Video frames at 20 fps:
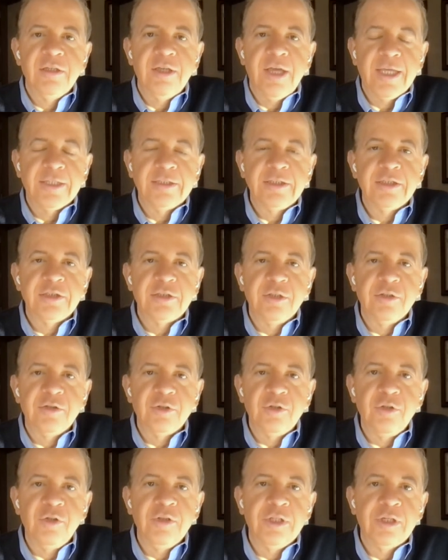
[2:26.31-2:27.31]
access
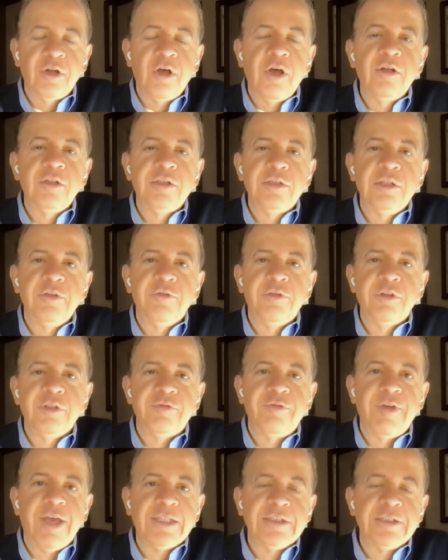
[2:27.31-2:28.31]
control, they're all
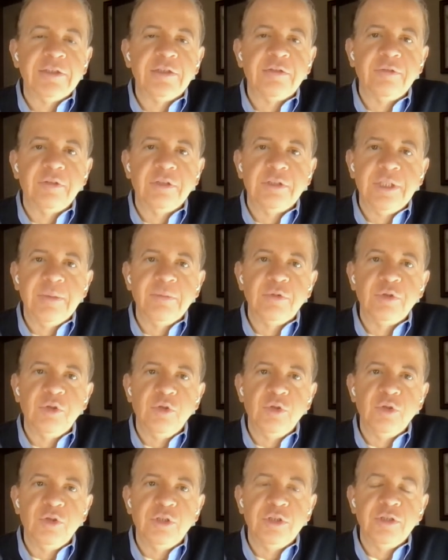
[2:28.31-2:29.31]
different facets of the same
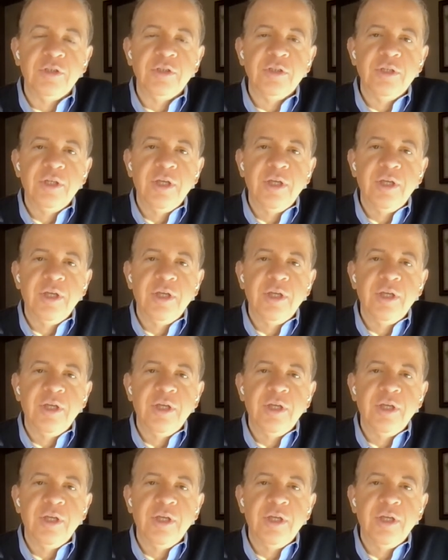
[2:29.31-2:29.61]
solution.